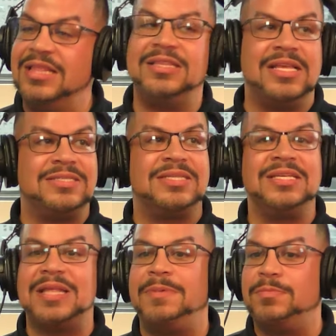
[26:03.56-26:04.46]
that, and it's
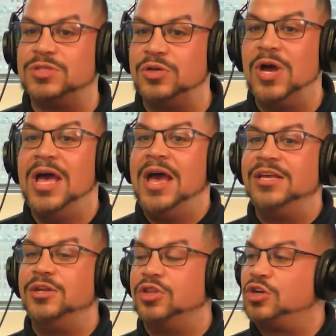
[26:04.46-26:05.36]
the things that people do.
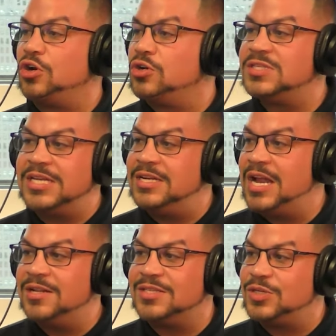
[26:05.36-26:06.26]
You know, the girls in
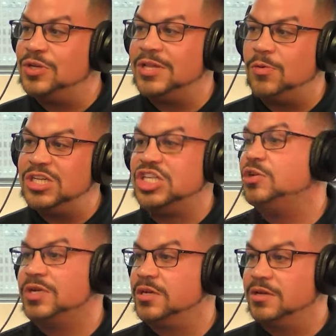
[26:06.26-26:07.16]
and out of the studio. Like, what is
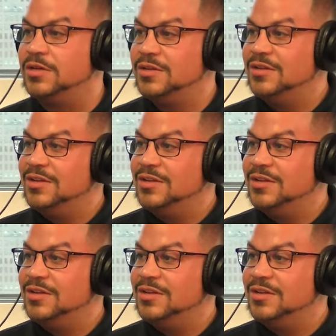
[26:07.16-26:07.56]
she doing here?